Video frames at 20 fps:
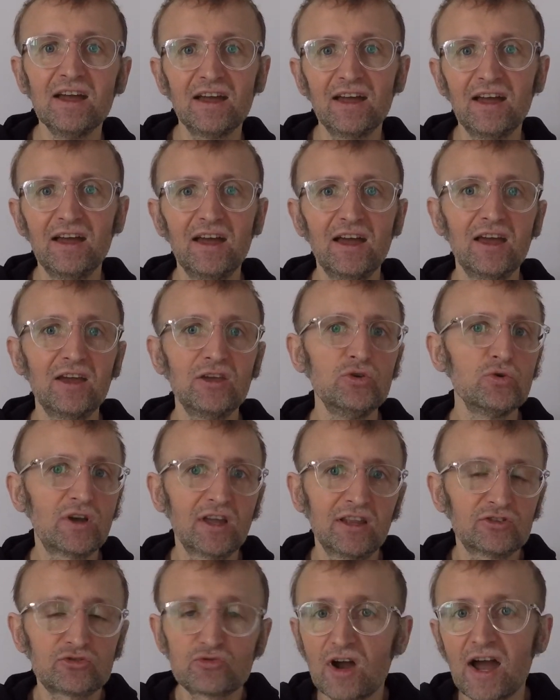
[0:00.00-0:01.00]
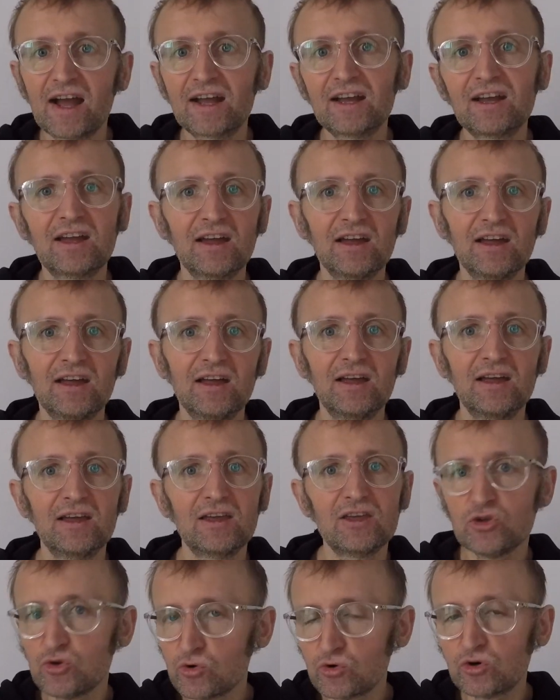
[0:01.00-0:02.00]
You can track
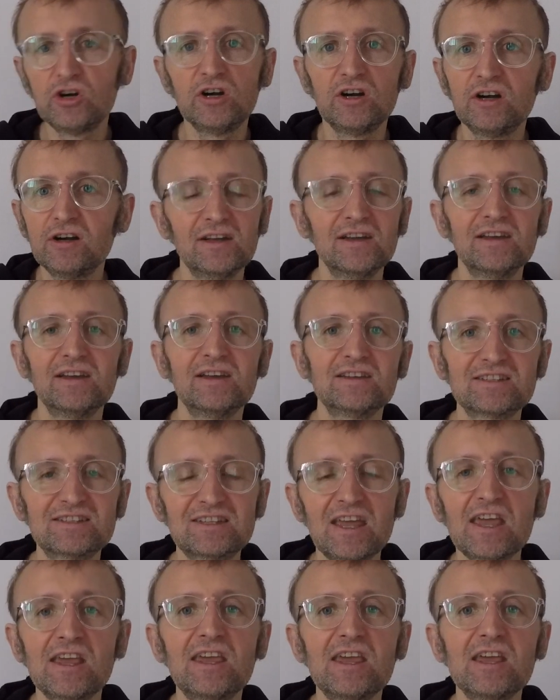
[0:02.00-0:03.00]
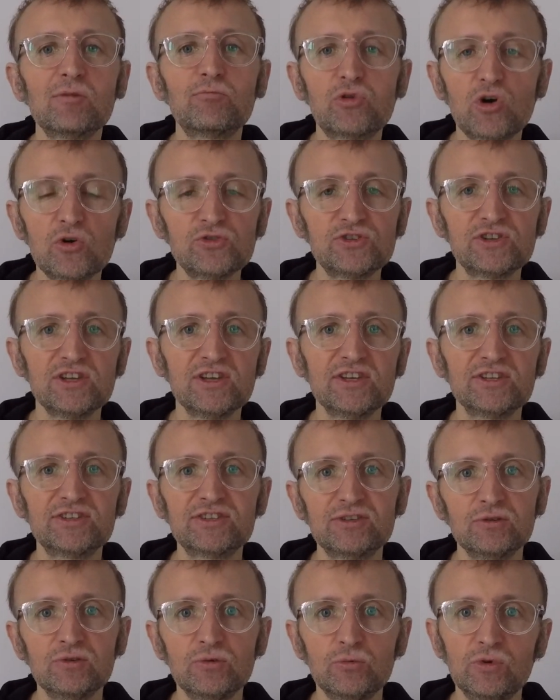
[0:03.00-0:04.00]
your staking
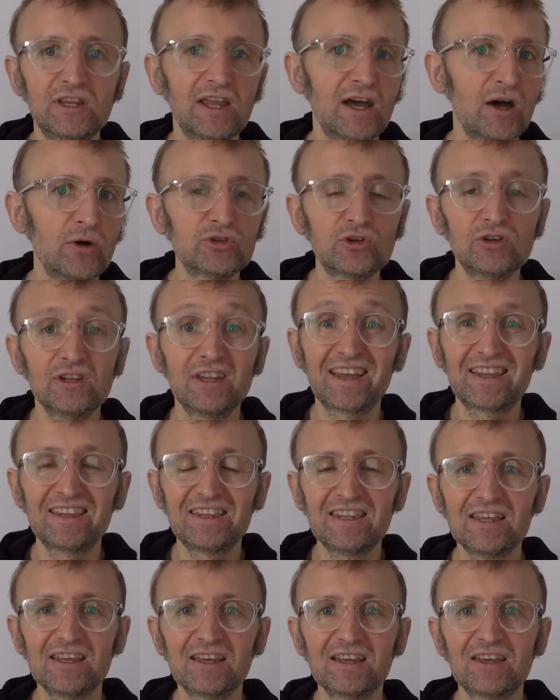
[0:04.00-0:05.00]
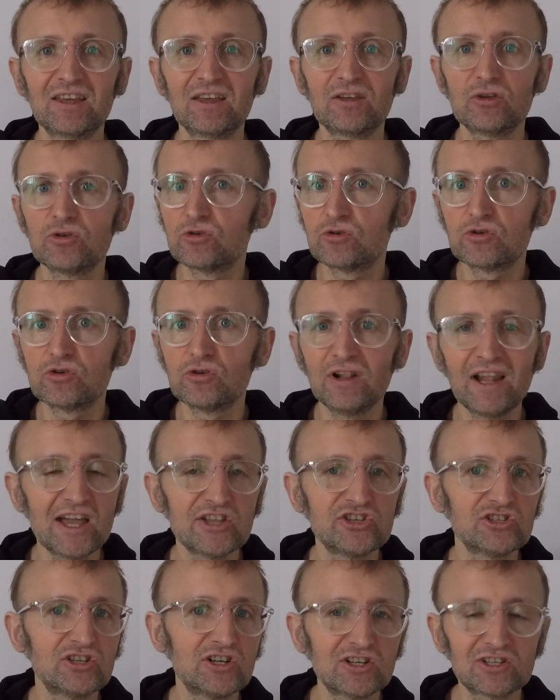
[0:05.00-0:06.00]
process without connecting your
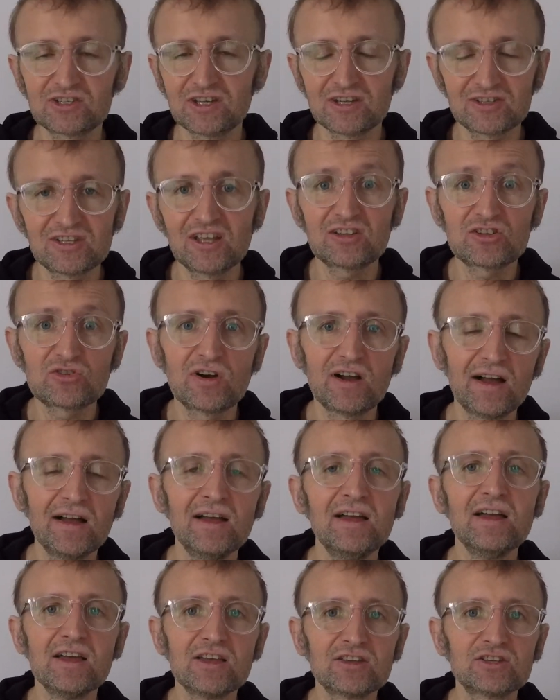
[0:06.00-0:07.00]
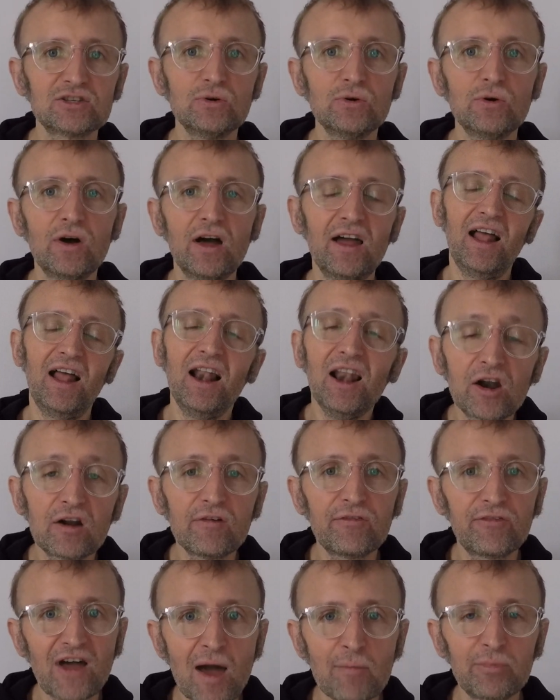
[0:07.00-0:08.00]
ledgers, etc. So lot
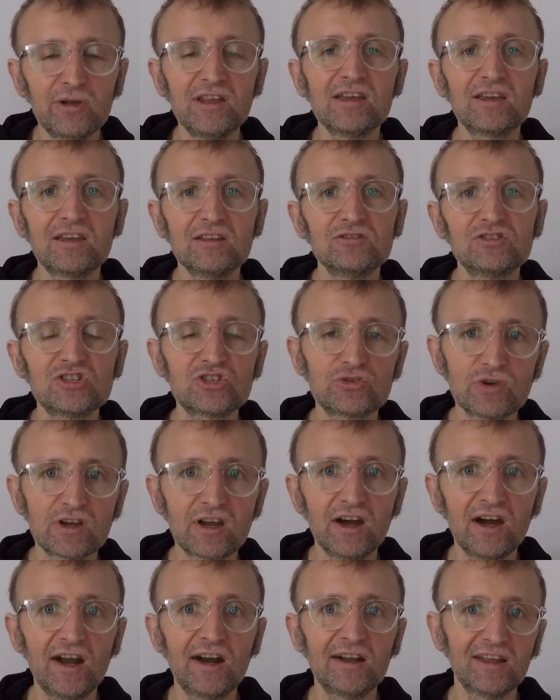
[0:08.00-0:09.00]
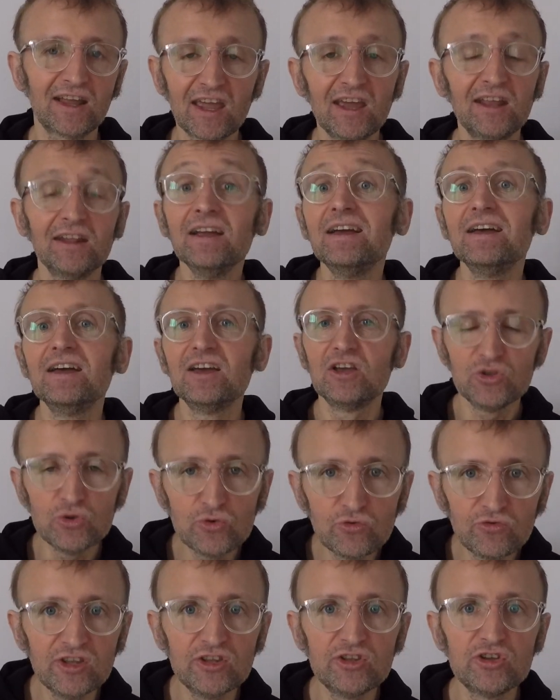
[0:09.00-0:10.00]
of happening in this regard. Again,
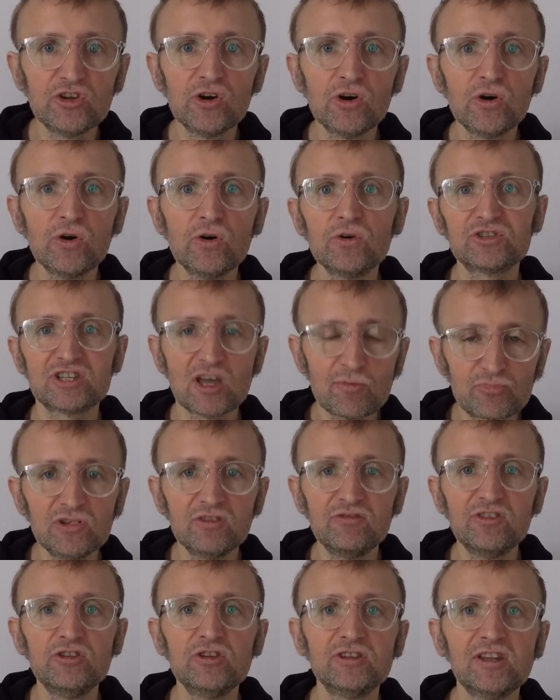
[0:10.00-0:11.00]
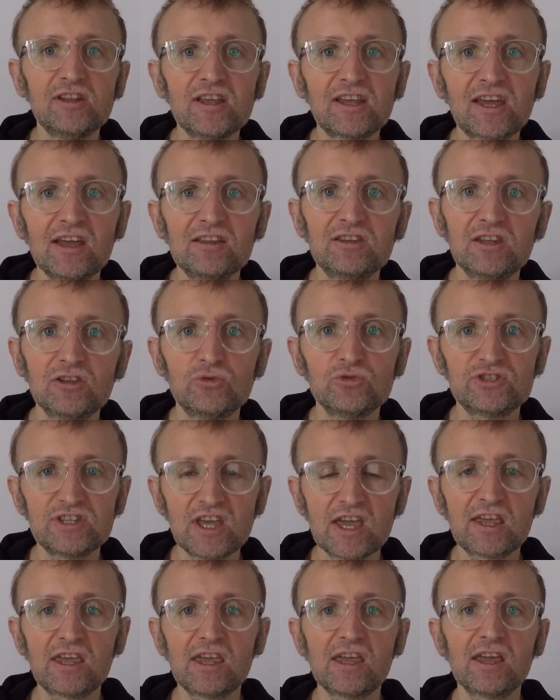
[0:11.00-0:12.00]
new video, separate video dedicated to
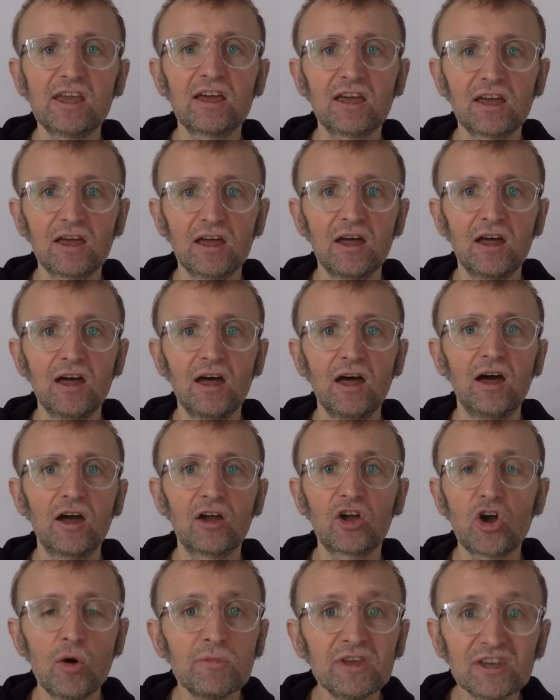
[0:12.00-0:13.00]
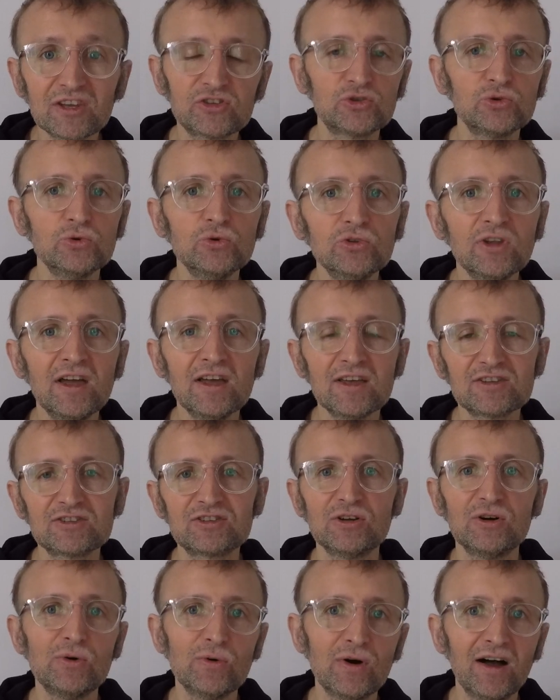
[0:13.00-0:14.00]
staking coming soon.
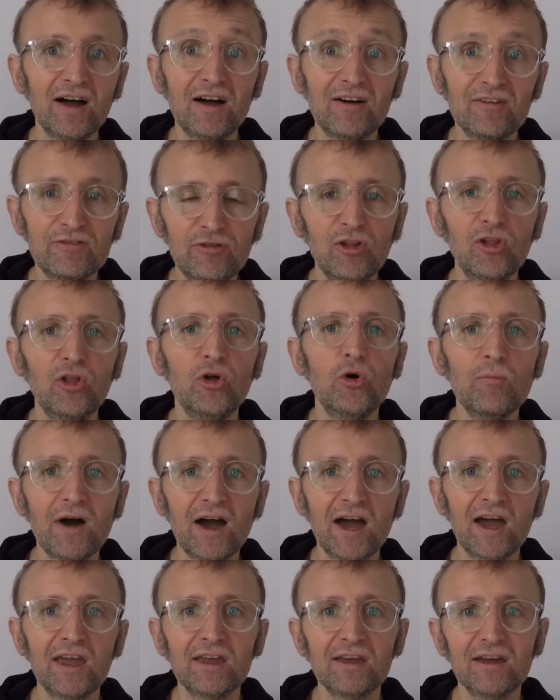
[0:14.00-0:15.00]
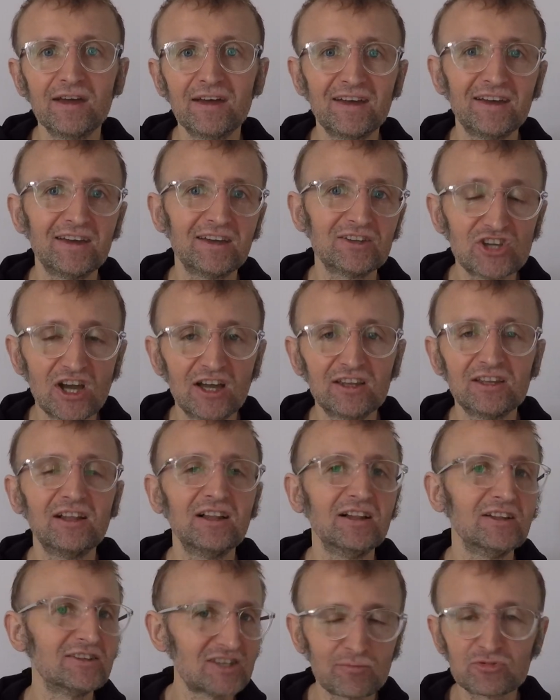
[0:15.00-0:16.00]
So follow my
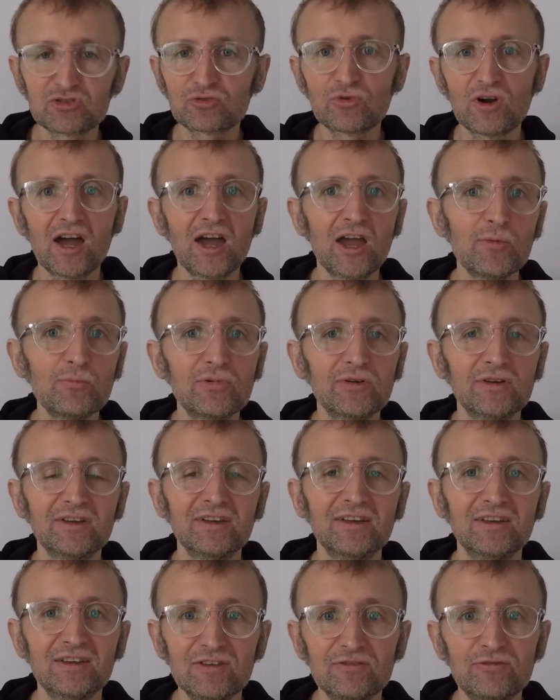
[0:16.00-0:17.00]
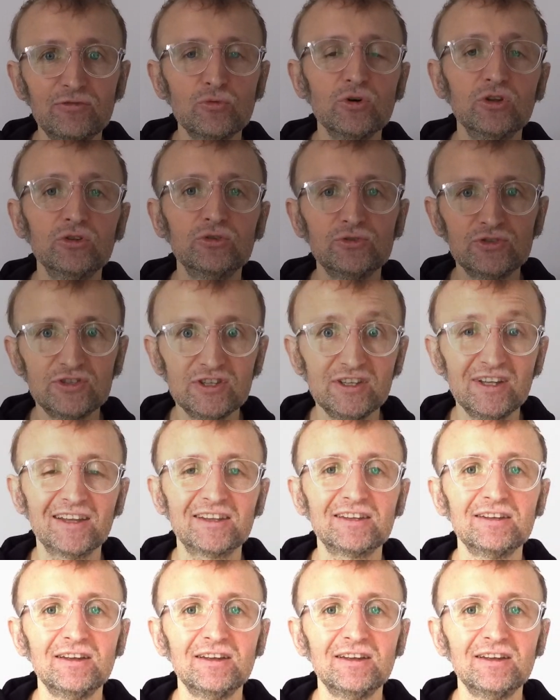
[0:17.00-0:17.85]
channel, subscribe if you want to see that.